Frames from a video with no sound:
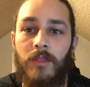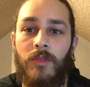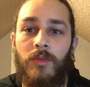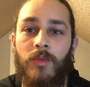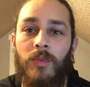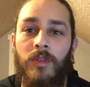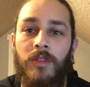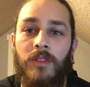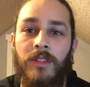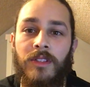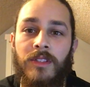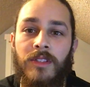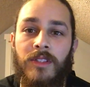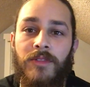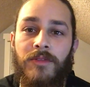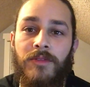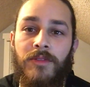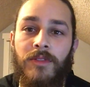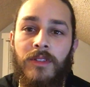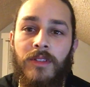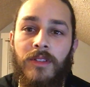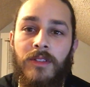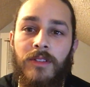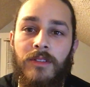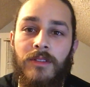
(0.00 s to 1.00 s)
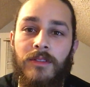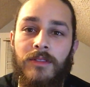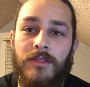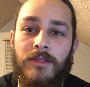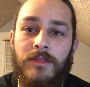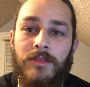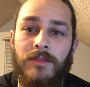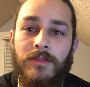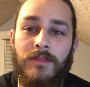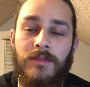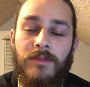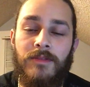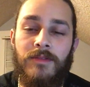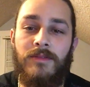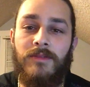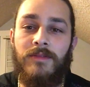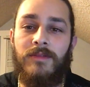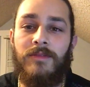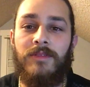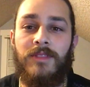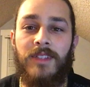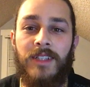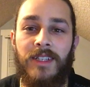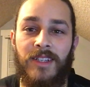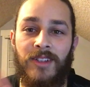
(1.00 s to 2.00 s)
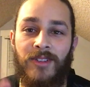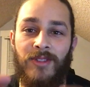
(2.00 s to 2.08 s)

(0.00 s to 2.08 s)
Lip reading: really different. It